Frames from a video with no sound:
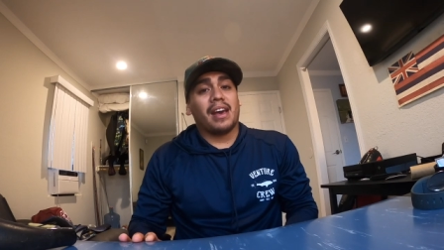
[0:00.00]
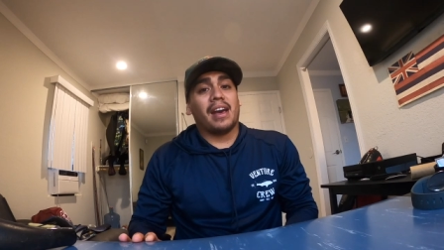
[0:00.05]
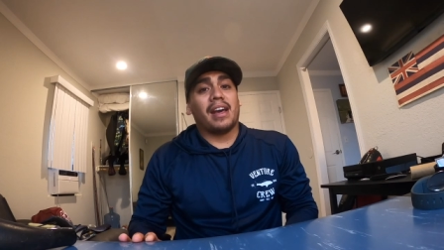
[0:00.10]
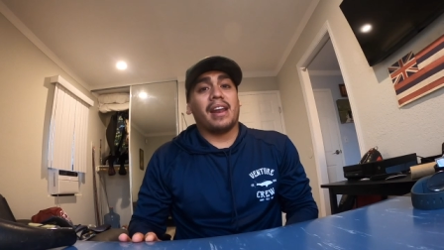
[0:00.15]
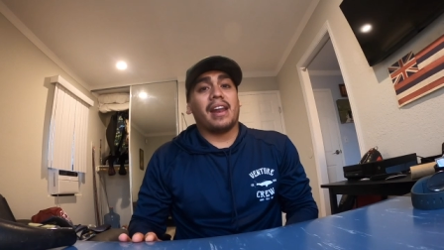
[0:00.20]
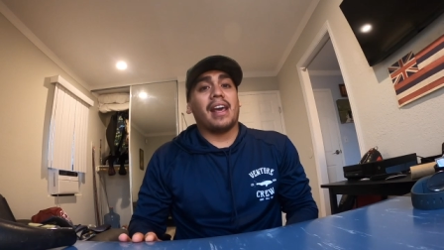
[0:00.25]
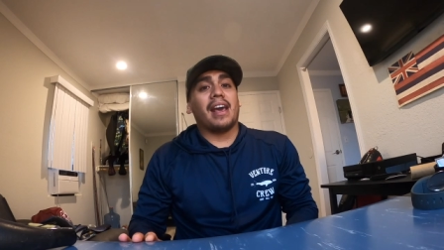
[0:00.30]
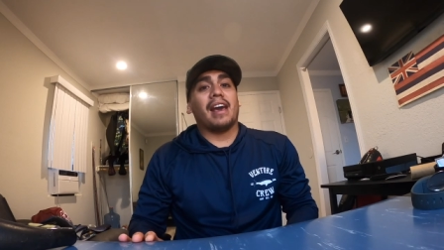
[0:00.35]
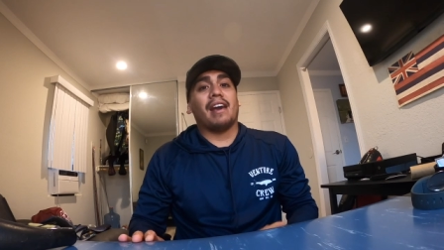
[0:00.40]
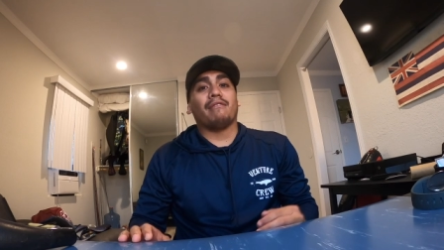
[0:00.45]

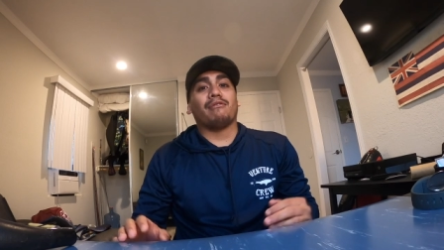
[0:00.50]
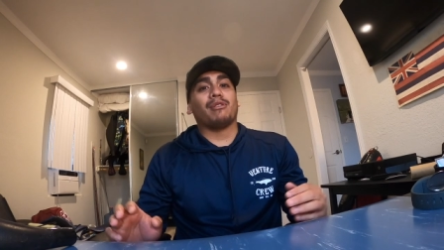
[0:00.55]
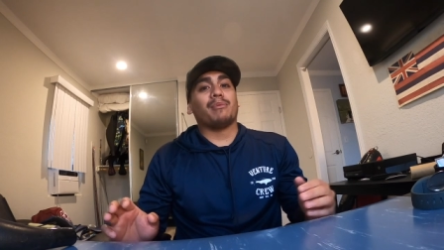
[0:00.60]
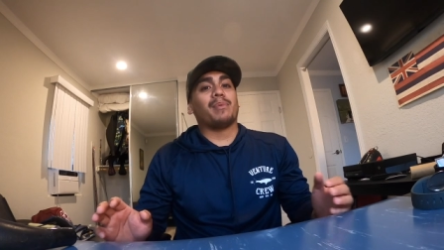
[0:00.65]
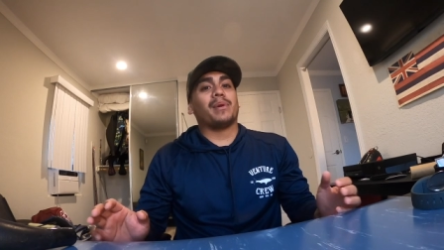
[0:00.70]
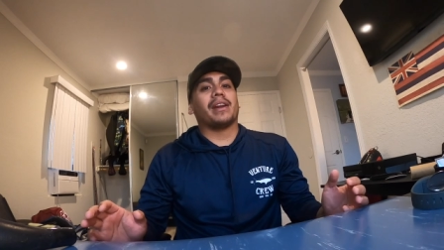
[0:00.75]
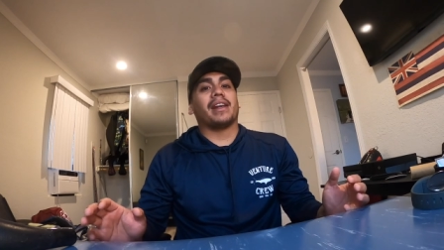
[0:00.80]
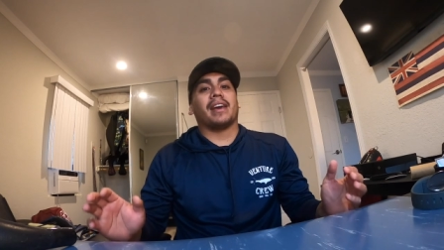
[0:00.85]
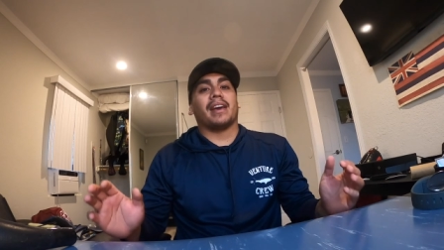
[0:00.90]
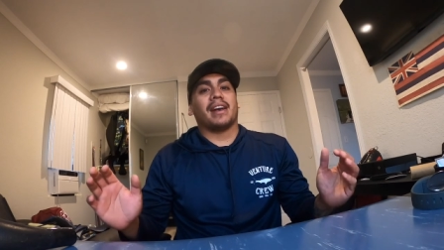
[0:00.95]
and
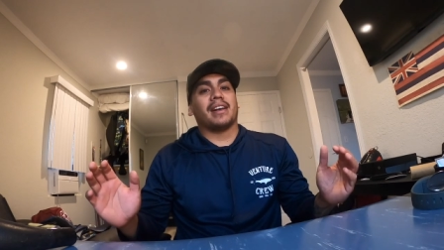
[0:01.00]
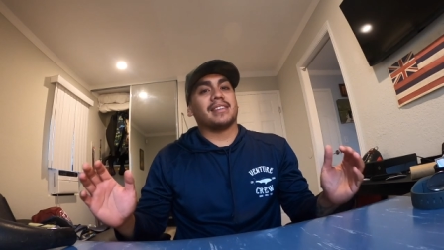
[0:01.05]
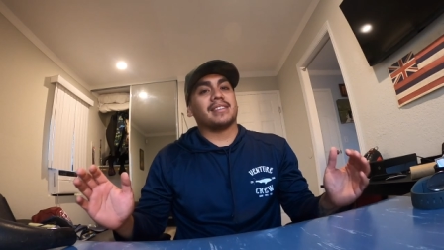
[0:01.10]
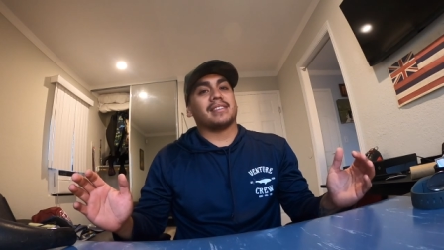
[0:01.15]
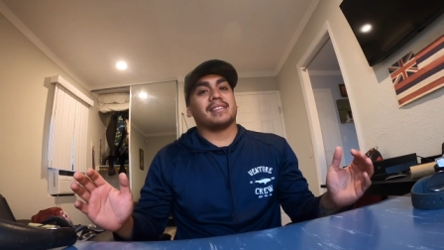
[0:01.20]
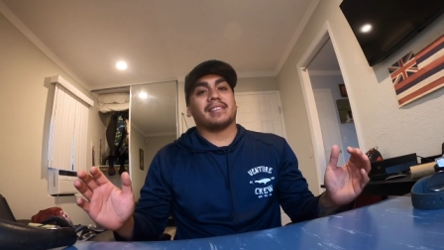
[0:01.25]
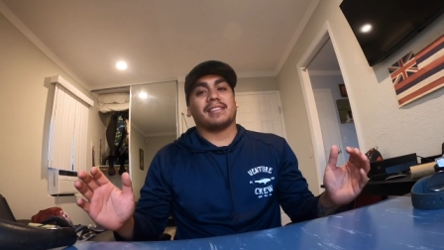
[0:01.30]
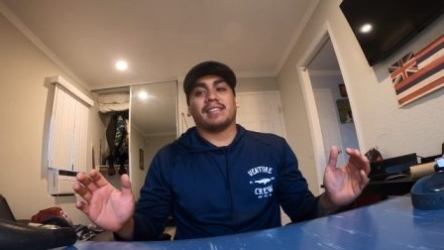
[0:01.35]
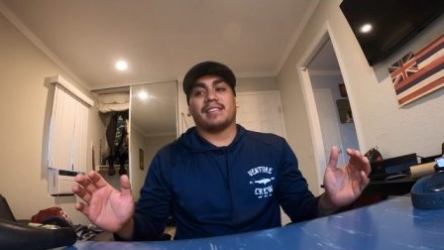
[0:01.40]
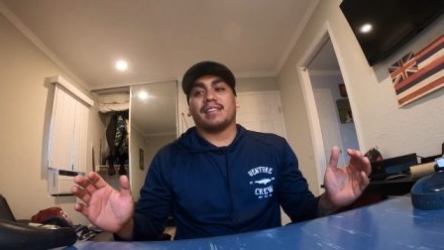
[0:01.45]
everybody
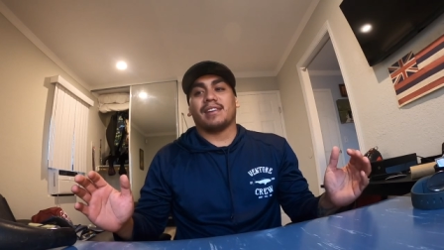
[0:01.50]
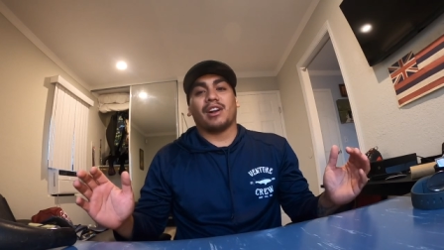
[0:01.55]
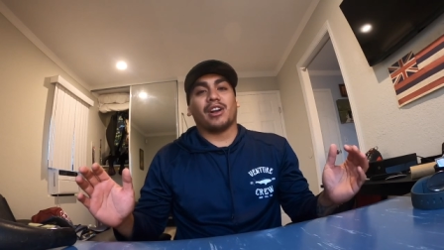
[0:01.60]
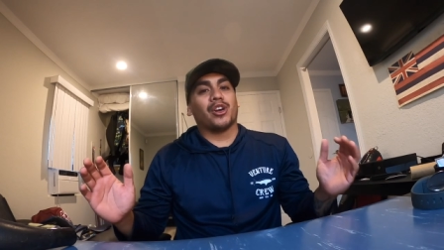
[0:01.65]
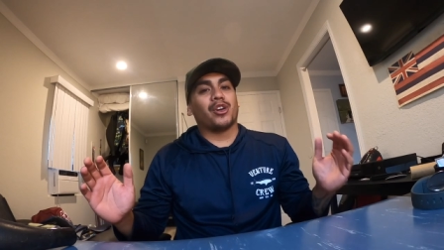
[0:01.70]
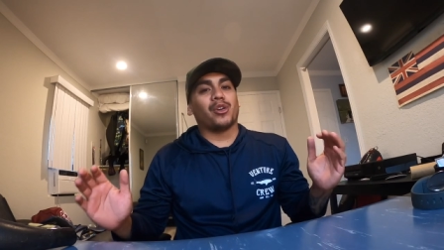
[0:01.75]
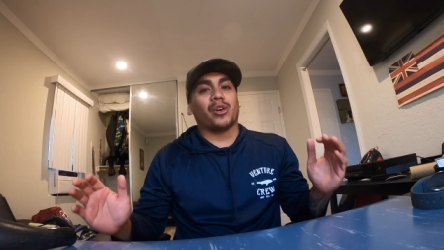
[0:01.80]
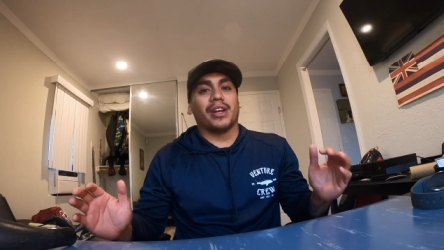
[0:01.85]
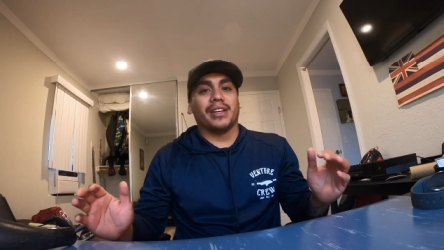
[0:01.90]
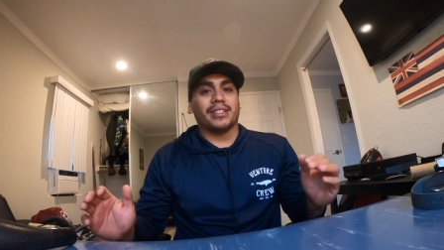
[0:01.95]
has a
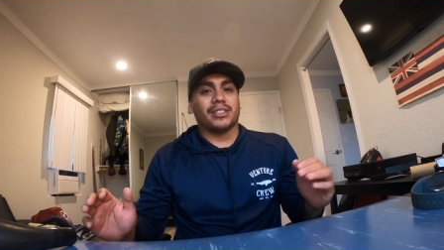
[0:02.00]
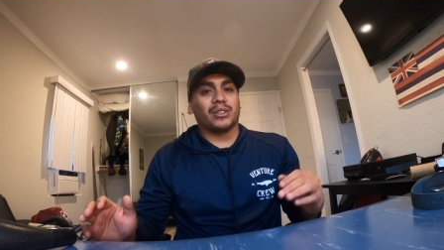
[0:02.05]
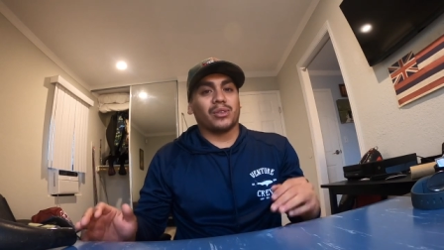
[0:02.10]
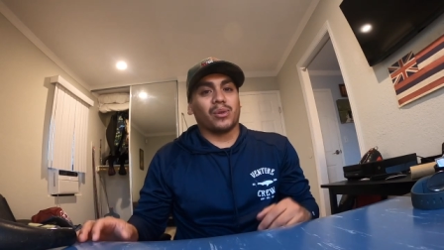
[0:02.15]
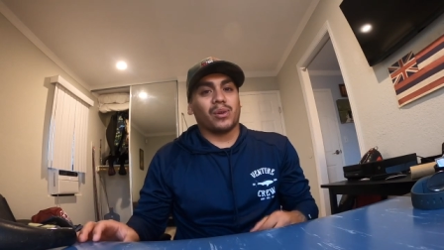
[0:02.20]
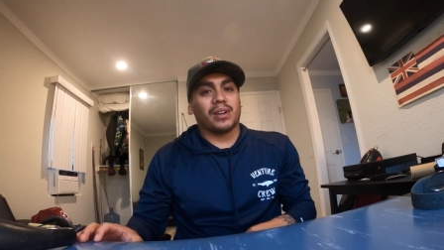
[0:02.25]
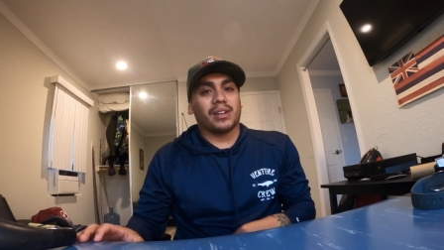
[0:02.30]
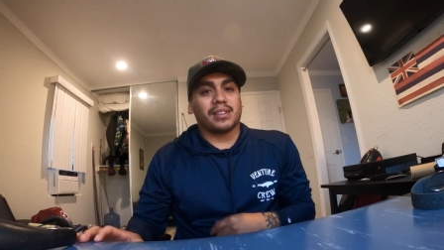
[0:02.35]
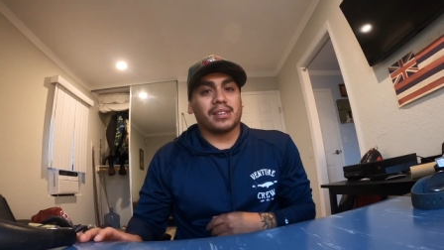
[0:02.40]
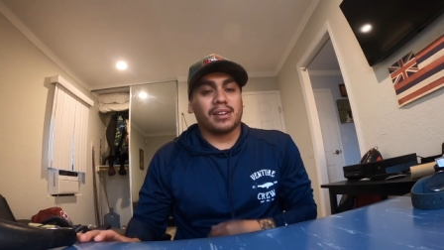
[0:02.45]
great
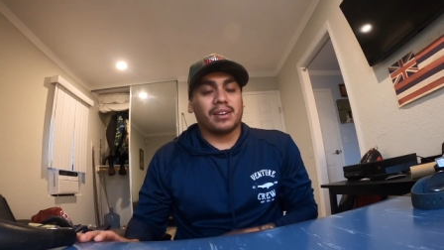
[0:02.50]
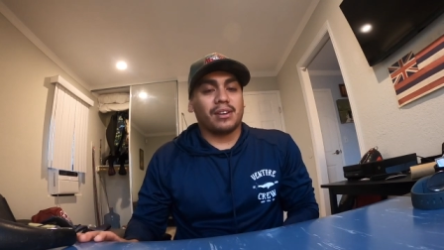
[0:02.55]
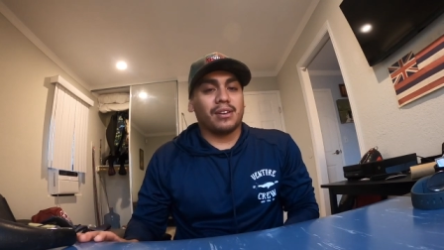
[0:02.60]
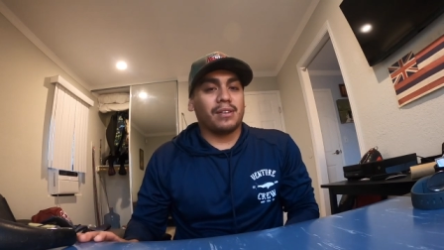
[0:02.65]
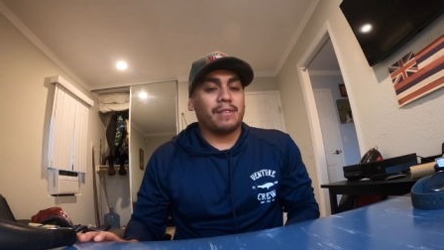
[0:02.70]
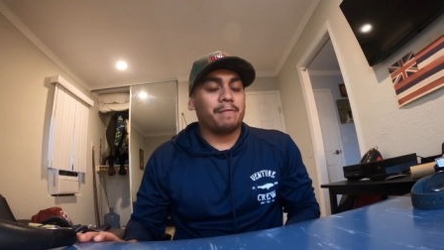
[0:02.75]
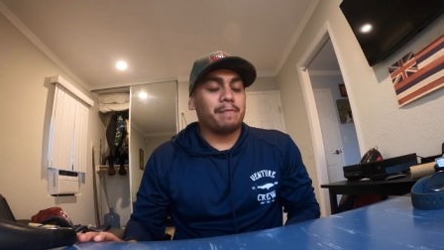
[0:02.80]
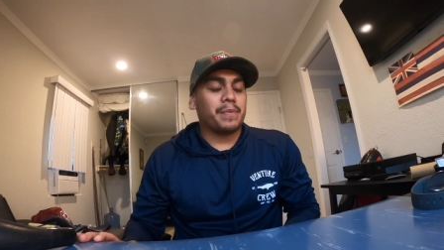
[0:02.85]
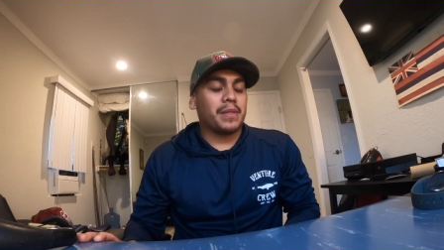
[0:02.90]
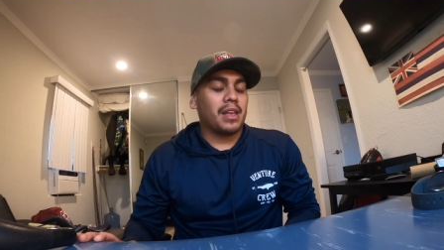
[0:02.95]
story to tell.
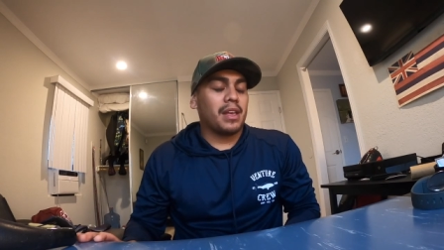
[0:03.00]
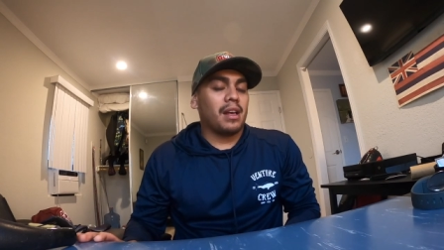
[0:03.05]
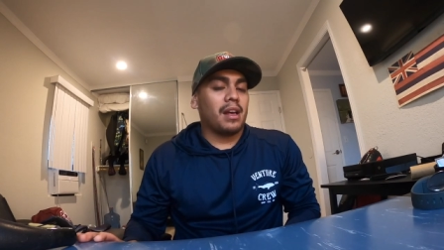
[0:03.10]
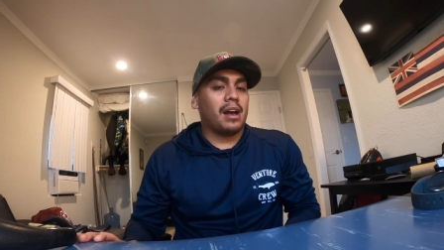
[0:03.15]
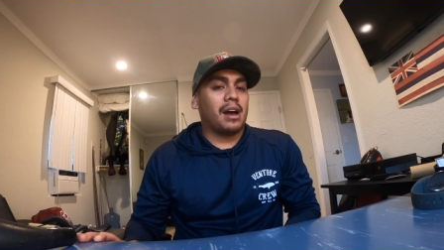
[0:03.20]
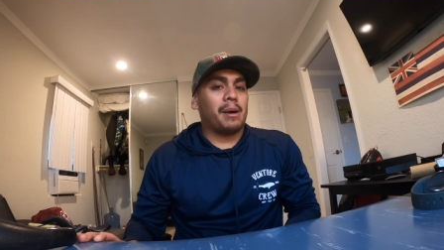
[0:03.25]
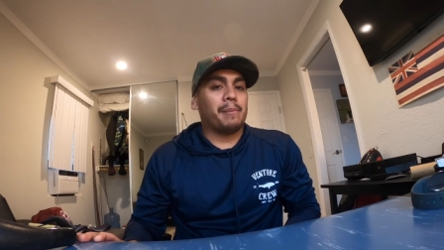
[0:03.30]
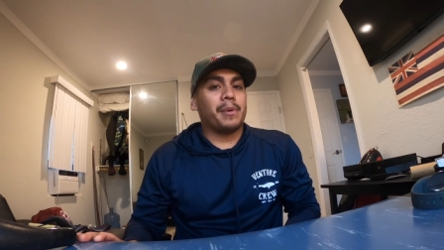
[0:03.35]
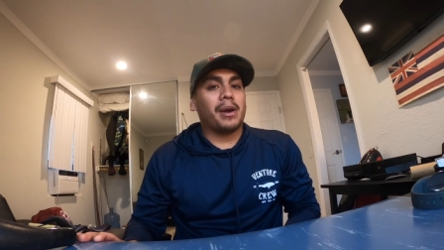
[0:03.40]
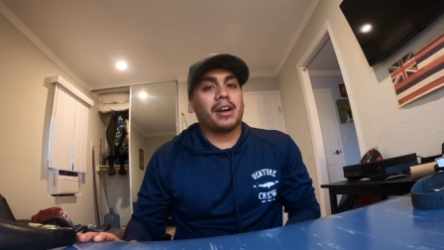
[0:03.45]

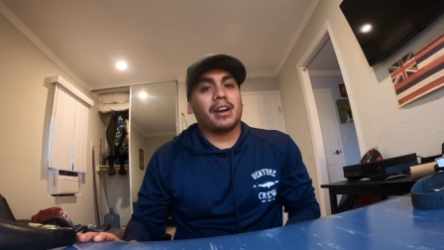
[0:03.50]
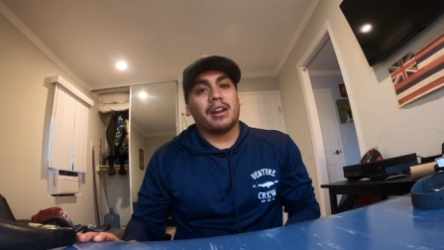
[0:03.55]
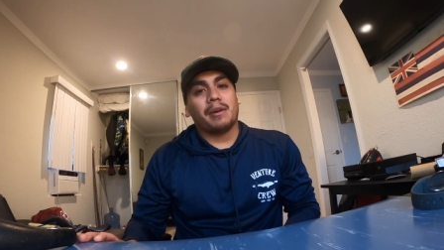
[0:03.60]
I'm not